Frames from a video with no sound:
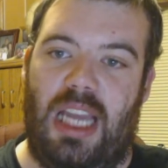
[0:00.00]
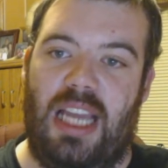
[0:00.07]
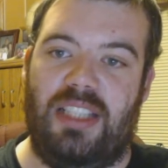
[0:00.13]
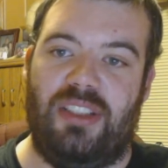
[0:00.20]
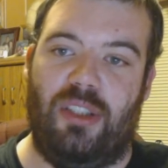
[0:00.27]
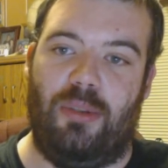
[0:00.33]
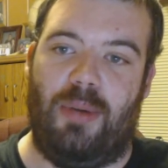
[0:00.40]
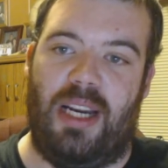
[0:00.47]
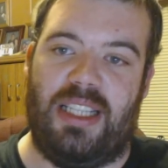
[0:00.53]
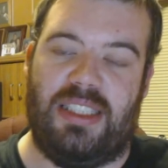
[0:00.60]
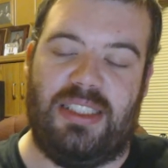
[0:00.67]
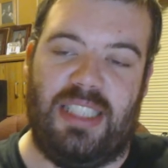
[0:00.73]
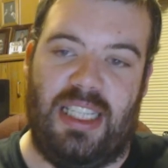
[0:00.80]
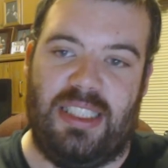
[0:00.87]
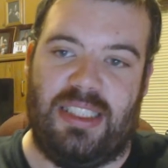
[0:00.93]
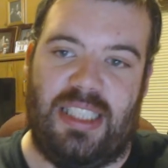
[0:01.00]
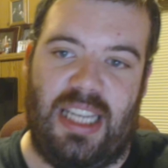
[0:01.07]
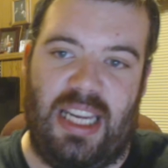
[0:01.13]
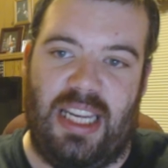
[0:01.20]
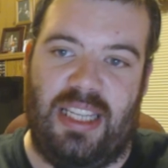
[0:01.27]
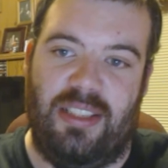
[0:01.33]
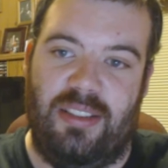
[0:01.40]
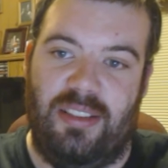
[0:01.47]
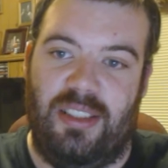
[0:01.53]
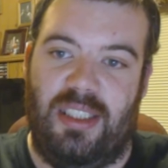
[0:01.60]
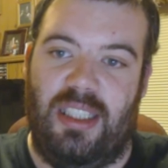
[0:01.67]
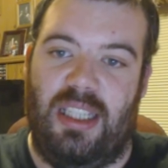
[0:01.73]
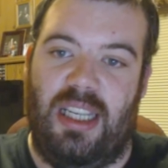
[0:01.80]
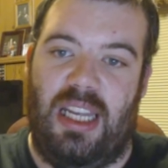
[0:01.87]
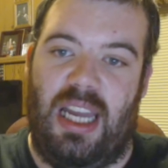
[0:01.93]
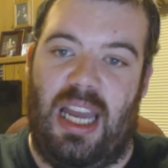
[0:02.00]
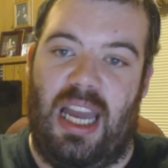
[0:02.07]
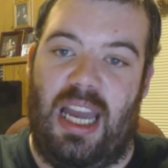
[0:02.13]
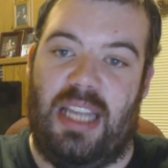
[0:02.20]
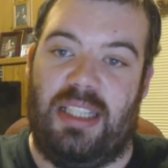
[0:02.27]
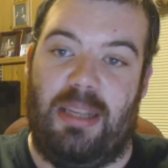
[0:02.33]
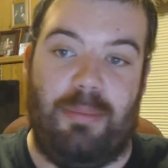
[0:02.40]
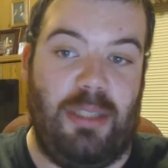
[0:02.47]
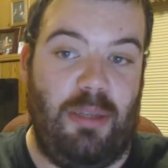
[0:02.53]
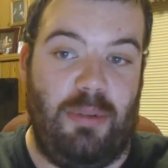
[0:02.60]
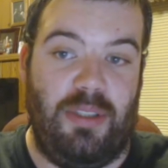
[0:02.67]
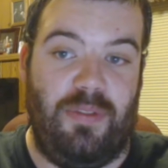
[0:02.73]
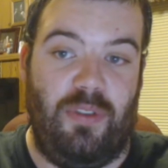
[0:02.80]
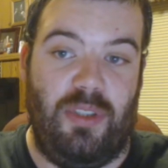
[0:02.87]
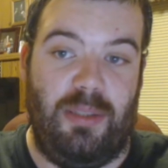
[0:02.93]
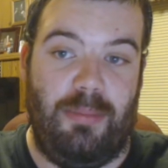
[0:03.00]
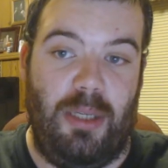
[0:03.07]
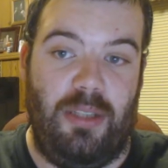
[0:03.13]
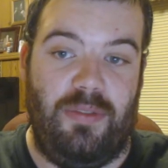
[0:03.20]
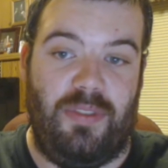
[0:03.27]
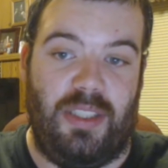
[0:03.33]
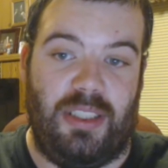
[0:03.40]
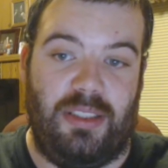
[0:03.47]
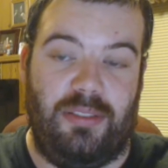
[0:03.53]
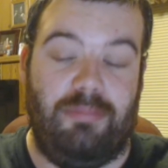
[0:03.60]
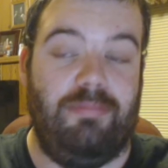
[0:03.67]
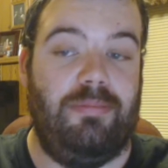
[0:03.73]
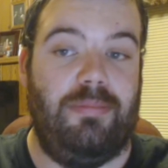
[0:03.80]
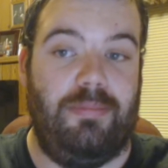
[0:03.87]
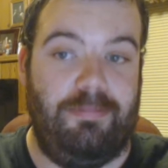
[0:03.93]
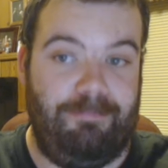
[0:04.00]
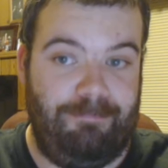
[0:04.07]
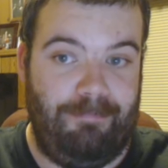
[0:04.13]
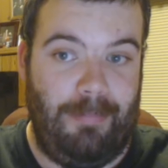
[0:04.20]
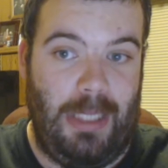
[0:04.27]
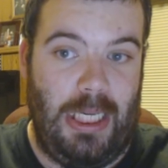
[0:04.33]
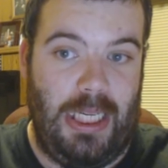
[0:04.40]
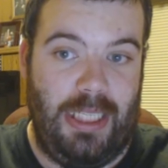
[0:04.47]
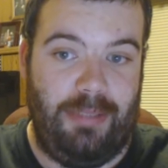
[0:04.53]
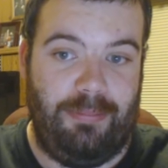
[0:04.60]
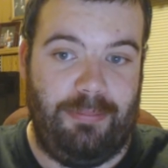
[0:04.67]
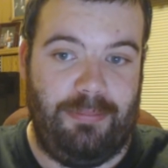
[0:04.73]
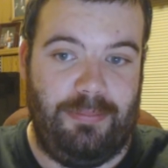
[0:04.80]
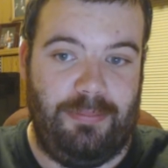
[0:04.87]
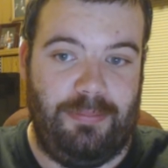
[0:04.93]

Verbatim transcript: As always, take care and let me know what you thought of the movie. Alright.